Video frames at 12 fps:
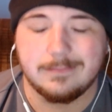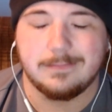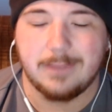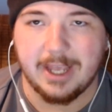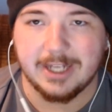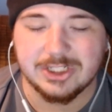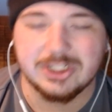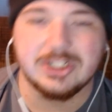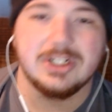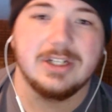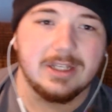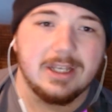pitch
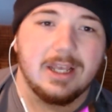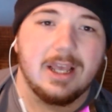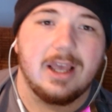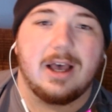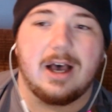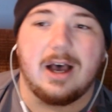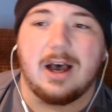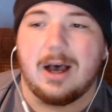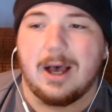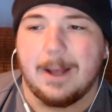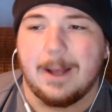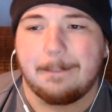
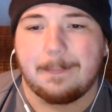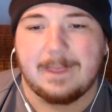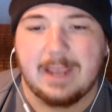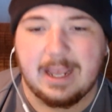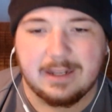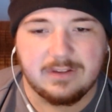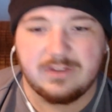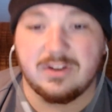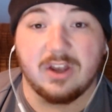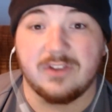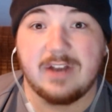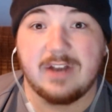doesn't
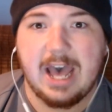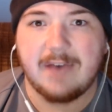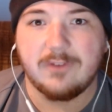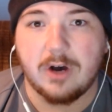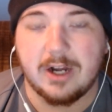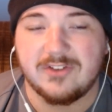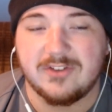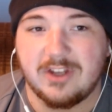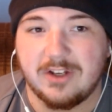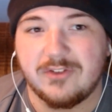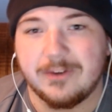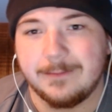have a lot of
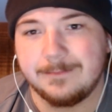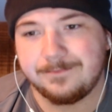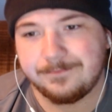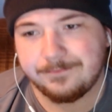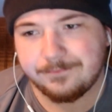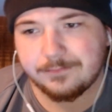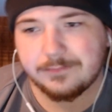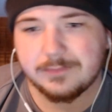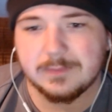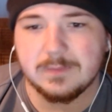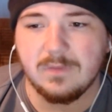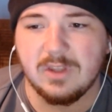scenes,
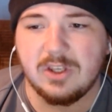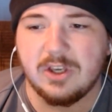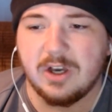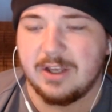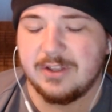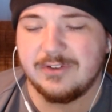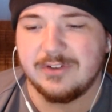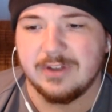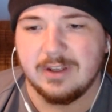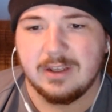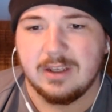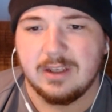because
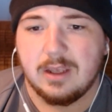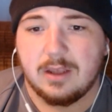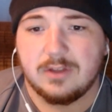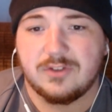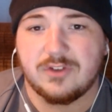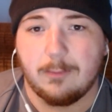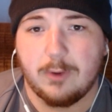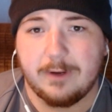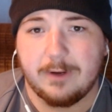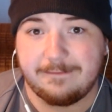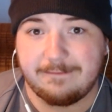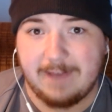
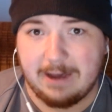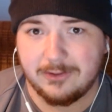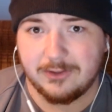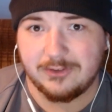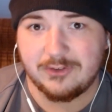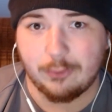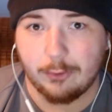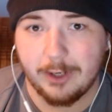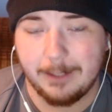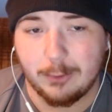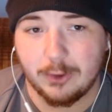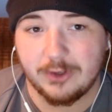someone found the
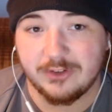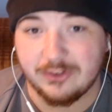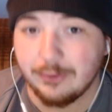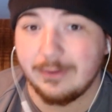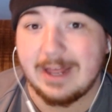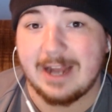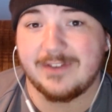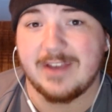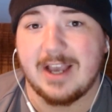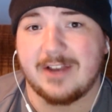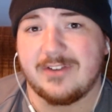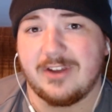storyboards to that
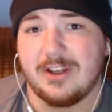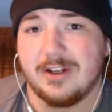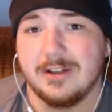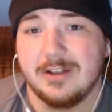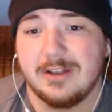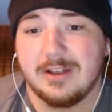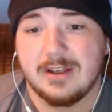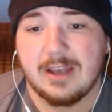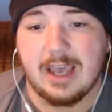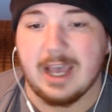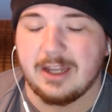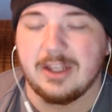exact scene
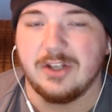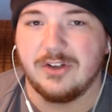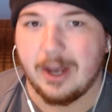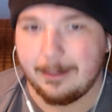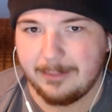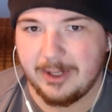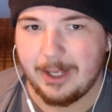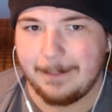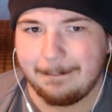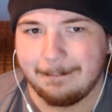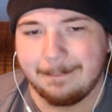and he dubbed it.